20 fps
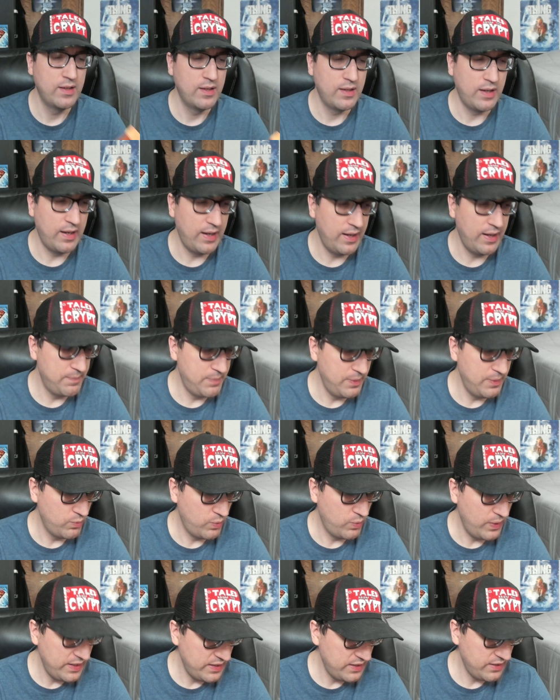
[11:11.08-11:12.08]
I had been
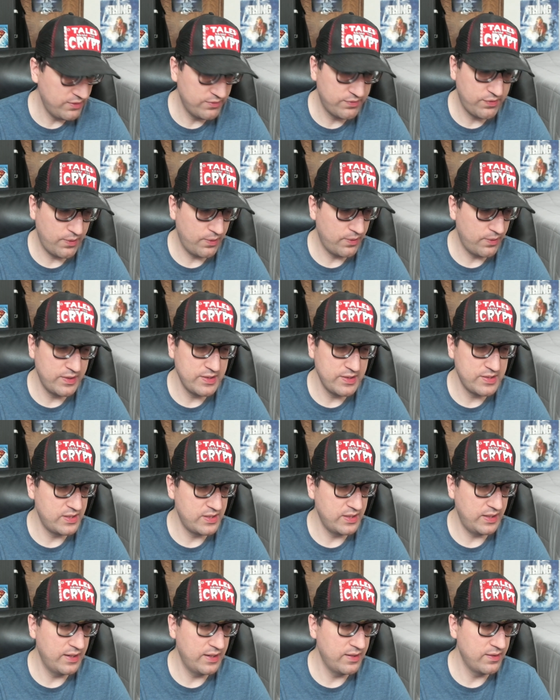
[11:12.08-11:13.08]
waiting for this
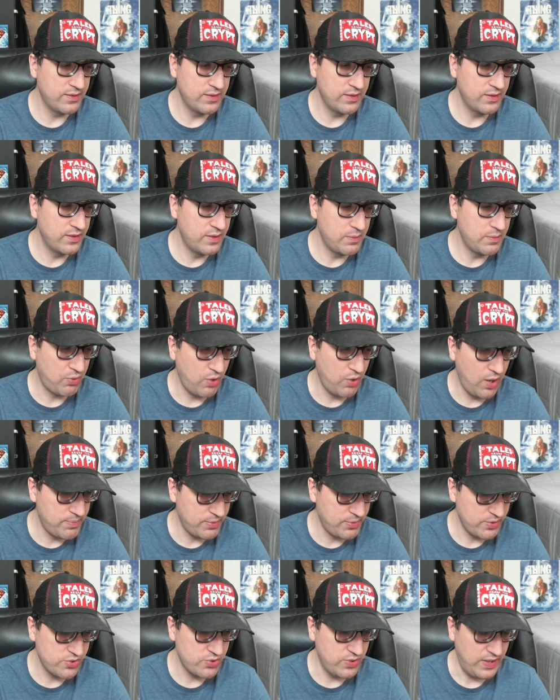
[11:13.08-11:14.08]
to get the
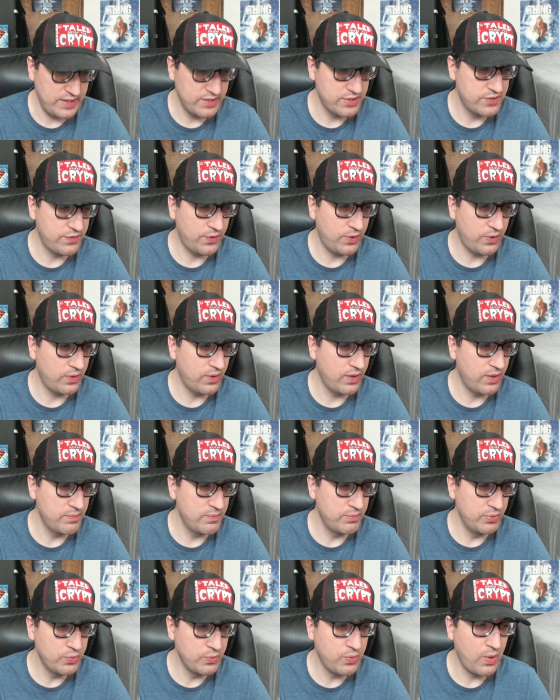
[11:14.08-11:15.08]
proper transfer on
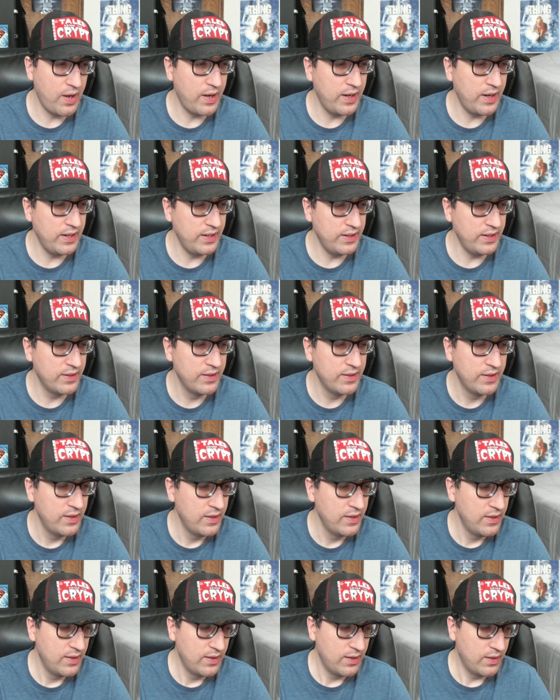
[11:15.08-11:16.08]
Blu-ray.
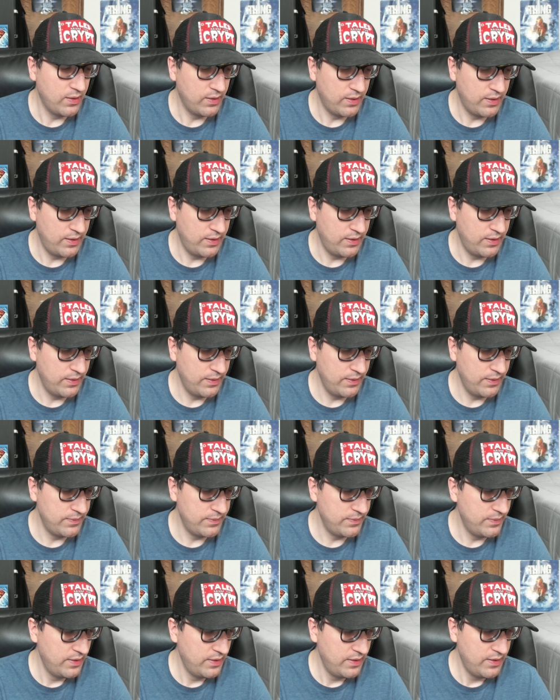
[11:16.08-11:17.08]

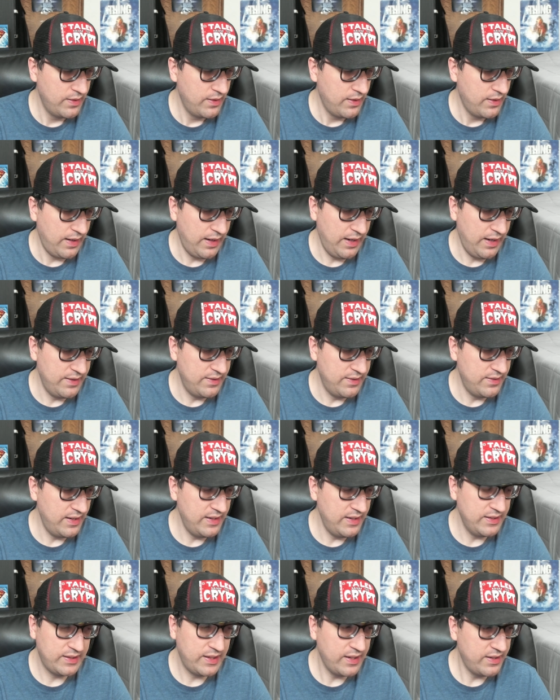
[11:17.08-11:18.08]
And
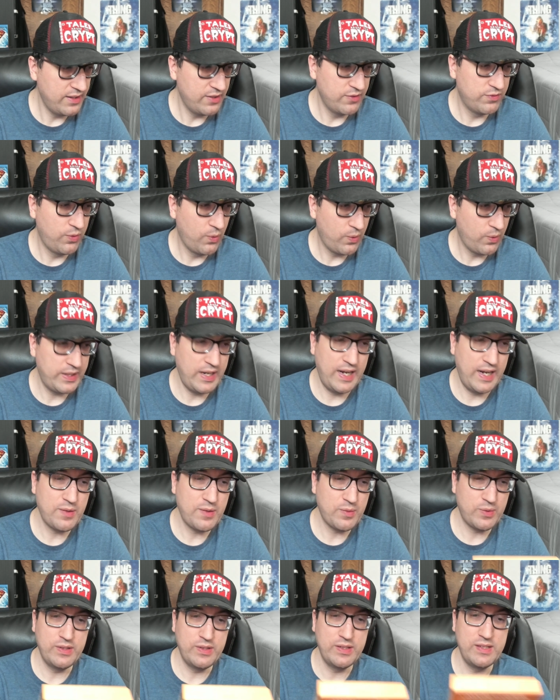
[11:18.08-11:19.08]
it getting a 4K
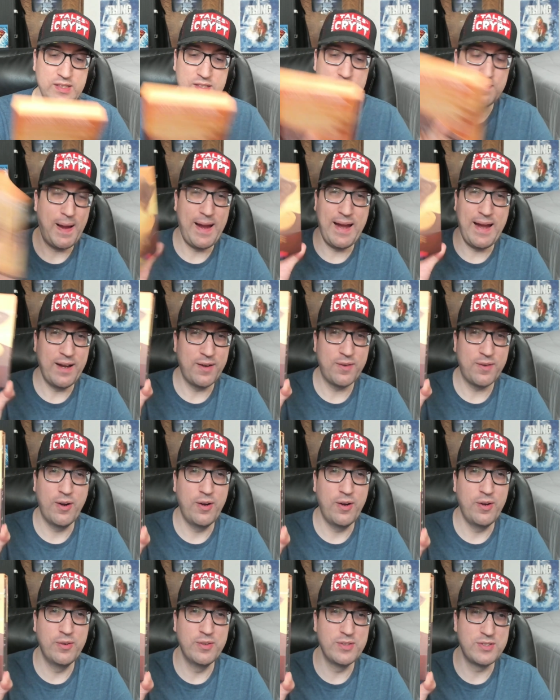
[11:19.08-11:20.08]
release by
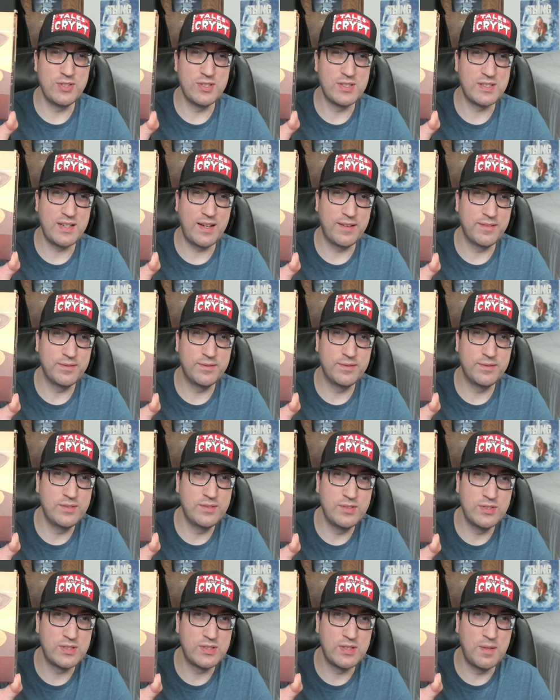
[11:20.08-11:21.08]
Arrow is
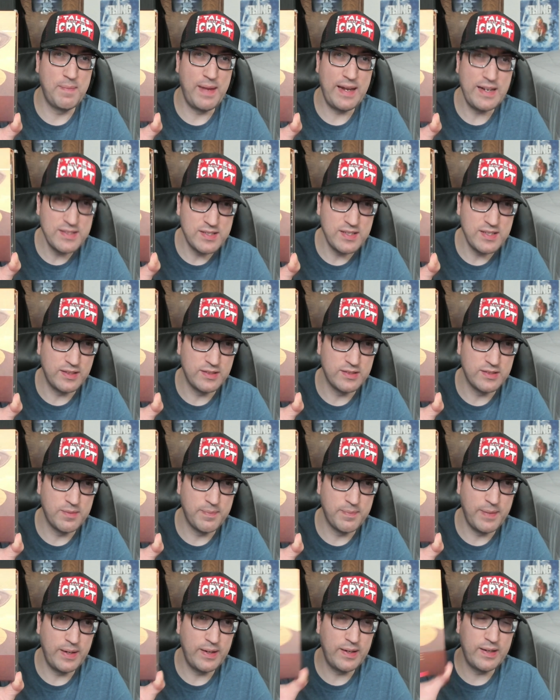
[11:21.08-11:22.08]
just amazing to
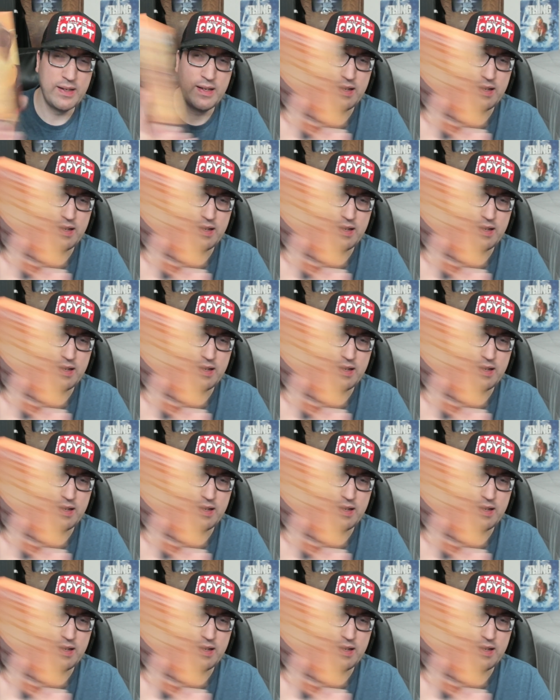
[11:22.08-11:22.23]
me.